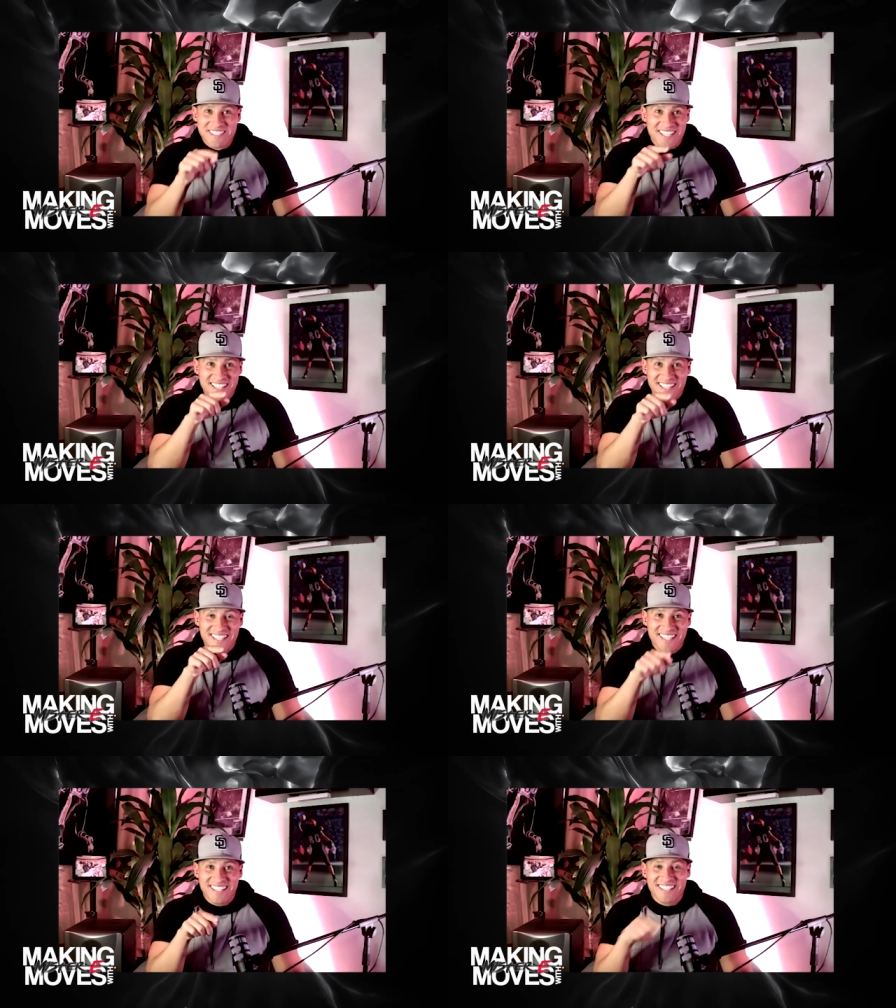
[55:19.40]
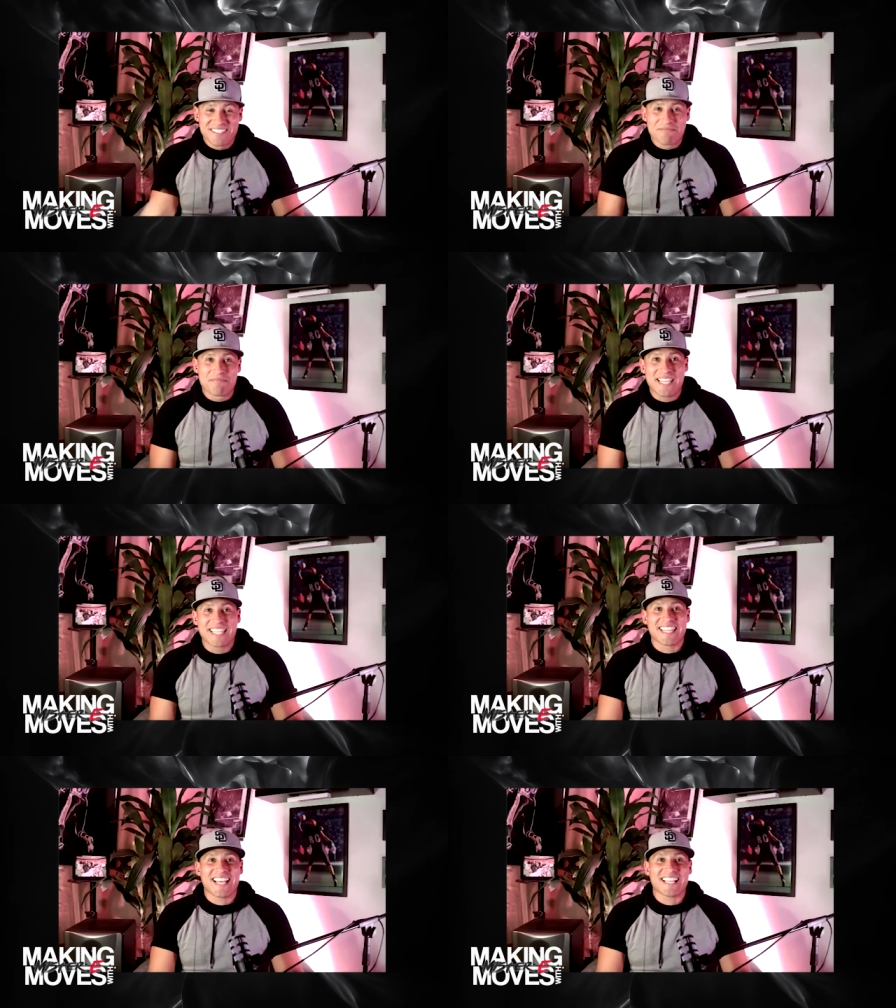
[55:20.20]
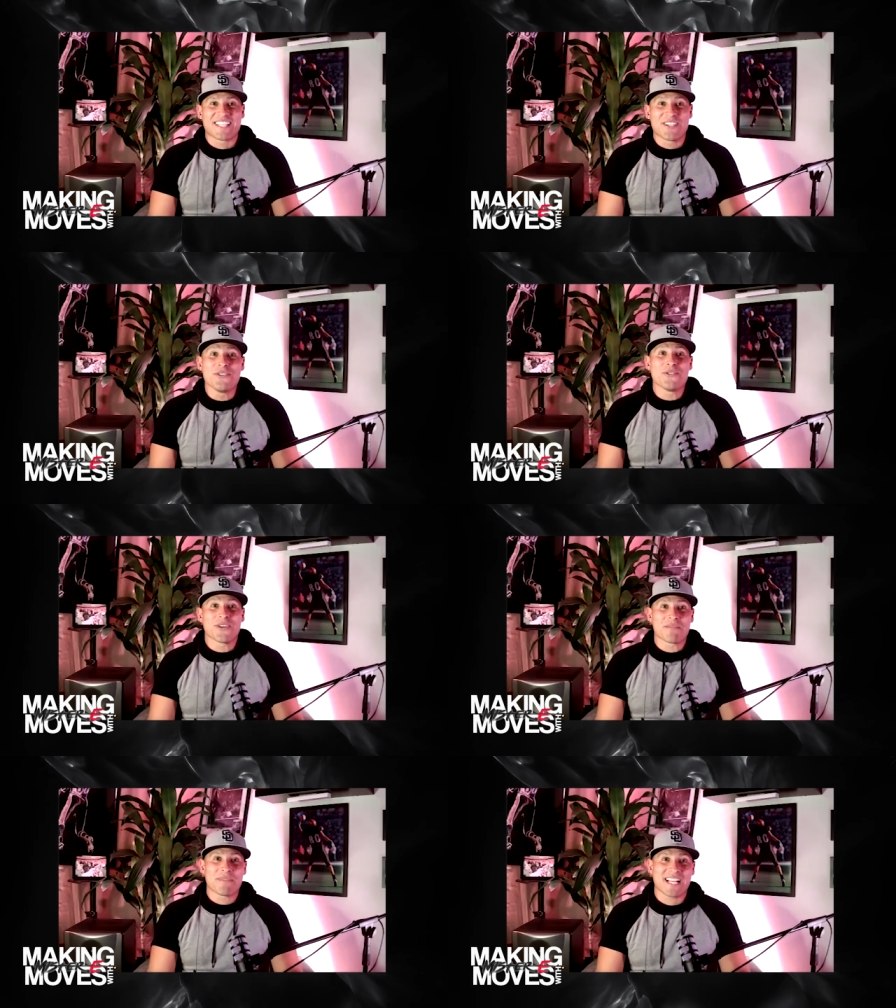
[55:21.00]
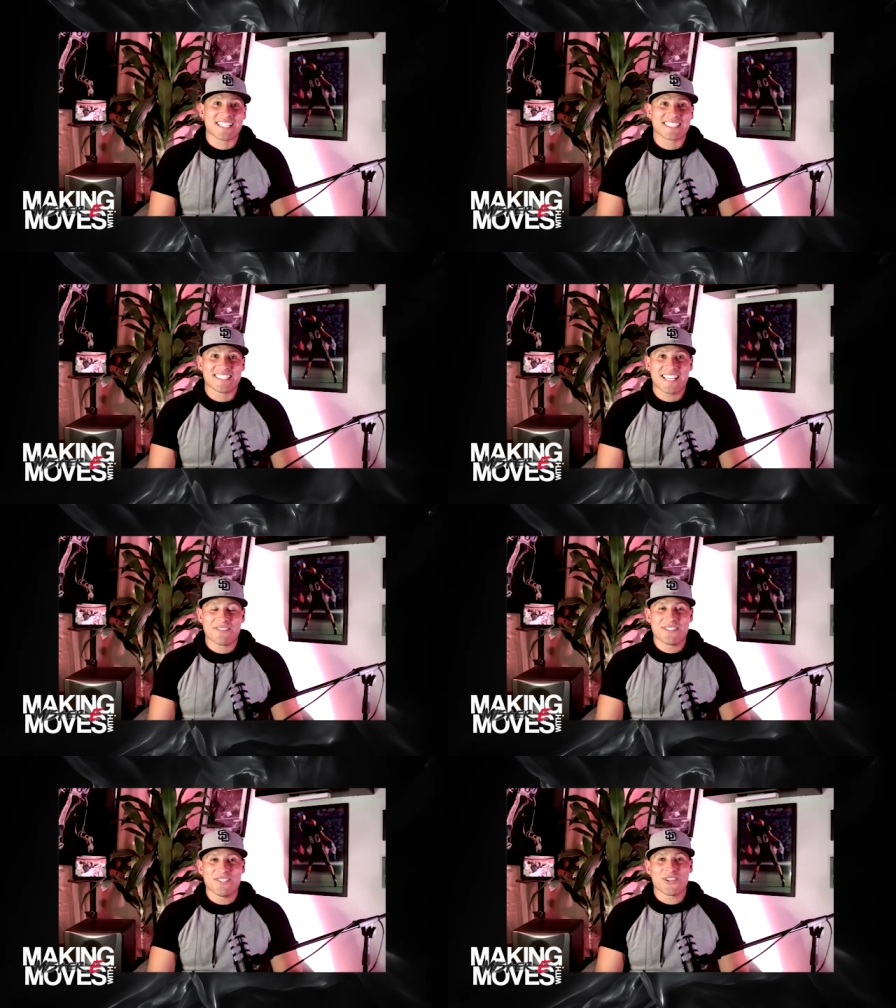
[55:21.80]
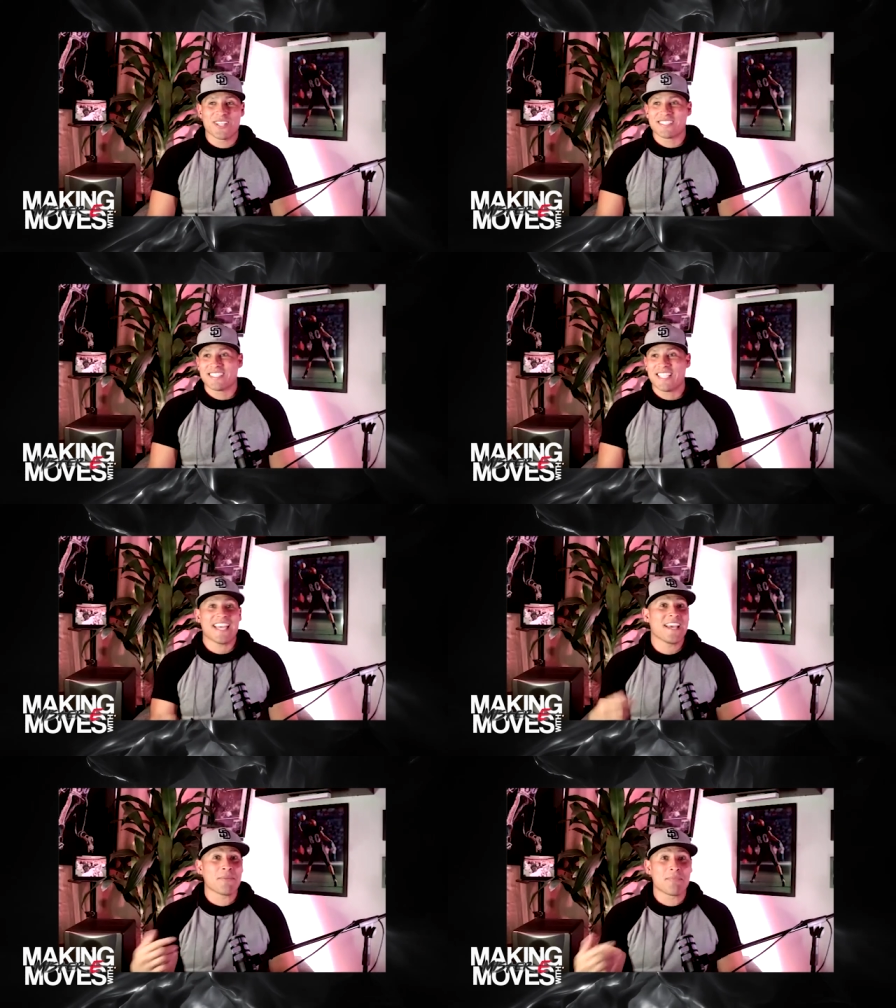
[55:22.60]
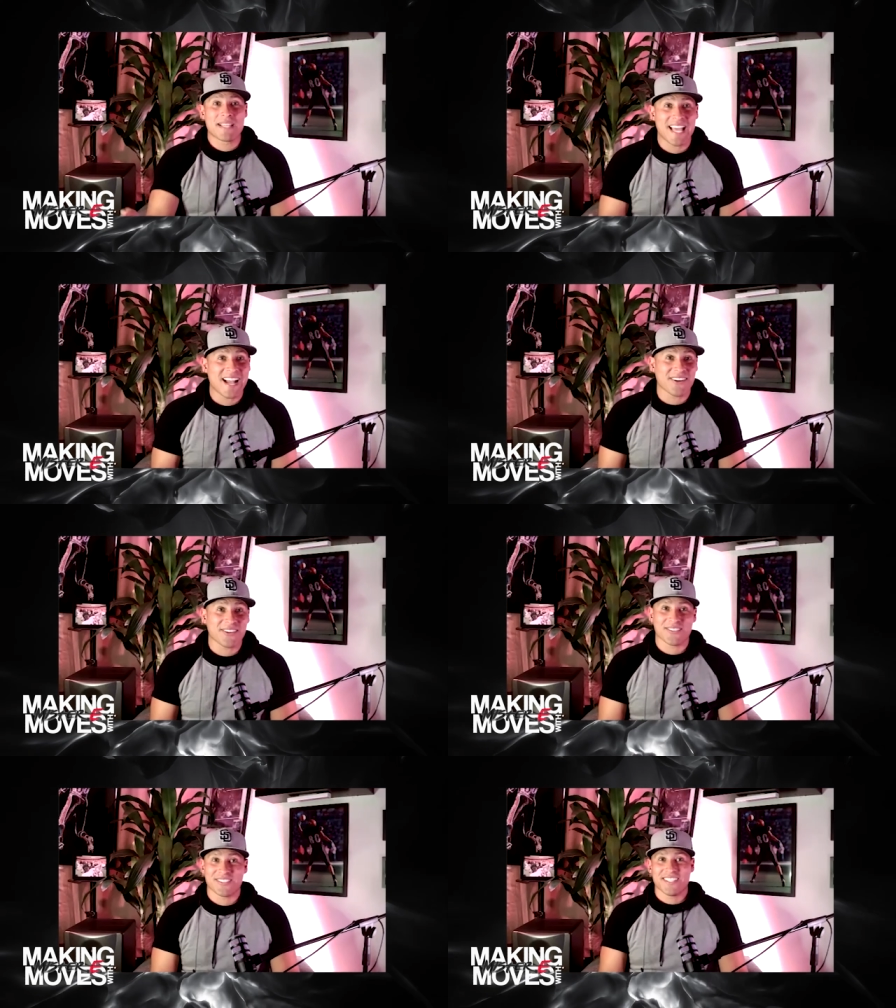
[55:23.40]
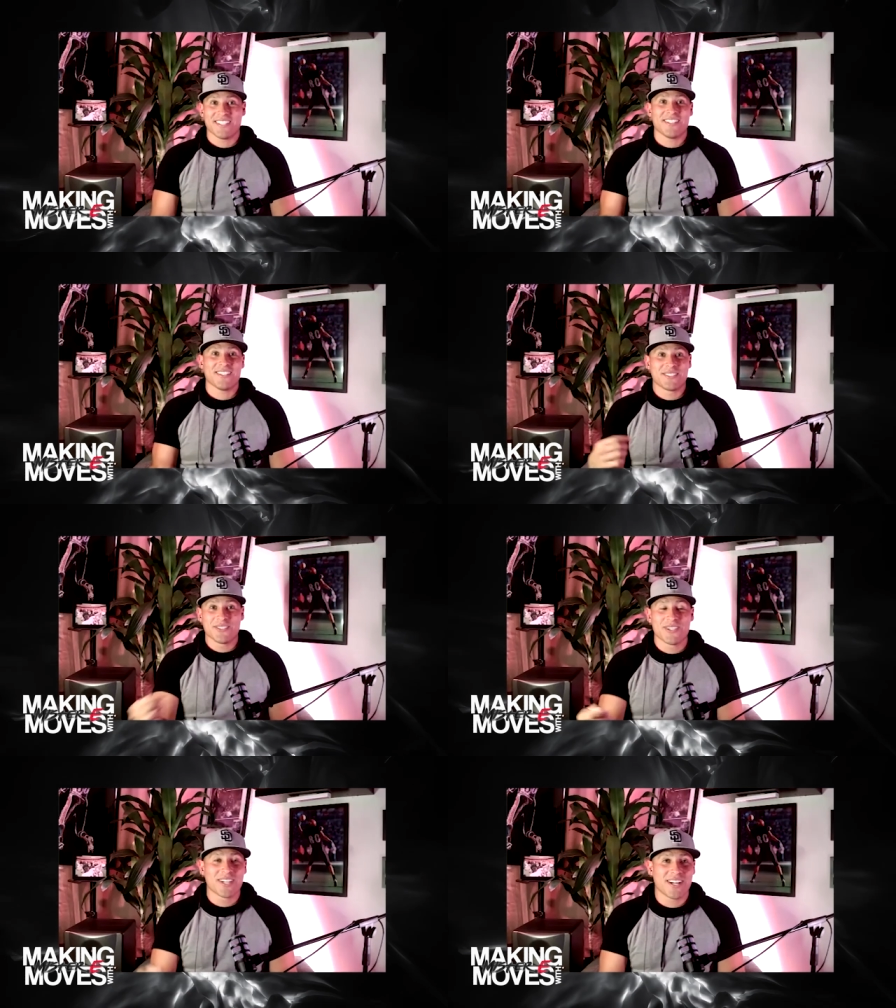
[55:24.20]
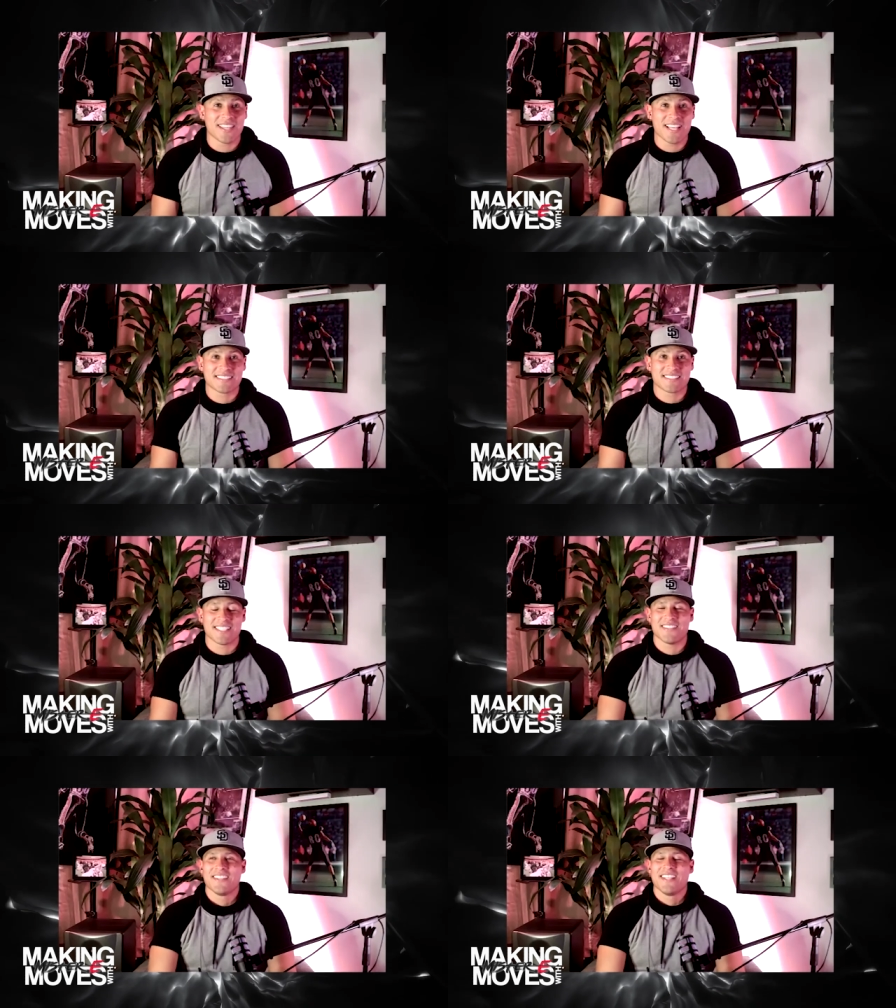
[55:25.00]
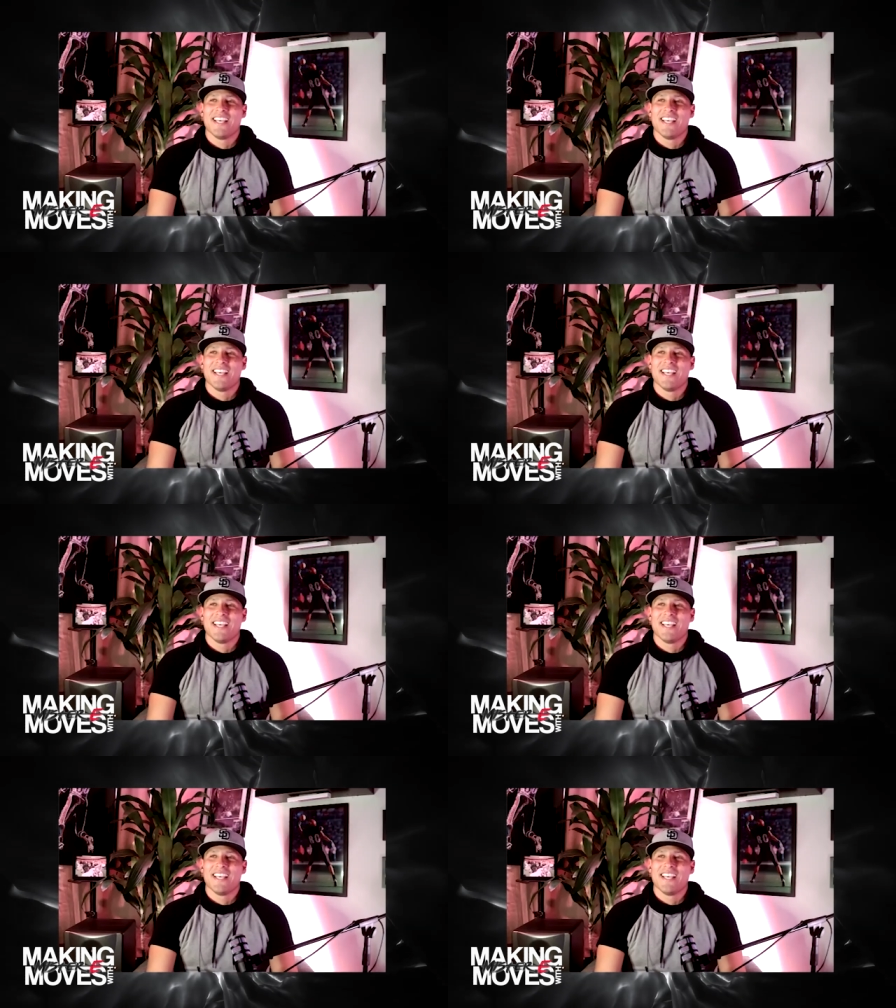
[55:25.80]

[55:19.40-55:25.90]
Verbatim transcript: uh, being like you were back in the day when you were on set, helping out, you know, doing all that stuff.